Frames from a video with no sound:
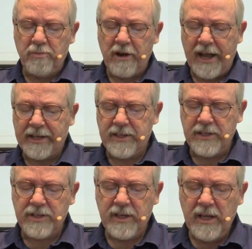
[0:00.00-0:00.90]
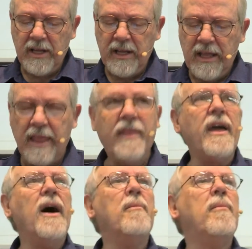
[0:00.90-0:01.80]
practice
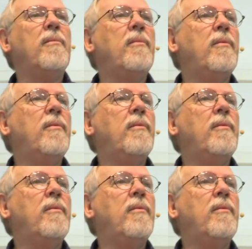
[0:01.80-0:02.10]
them.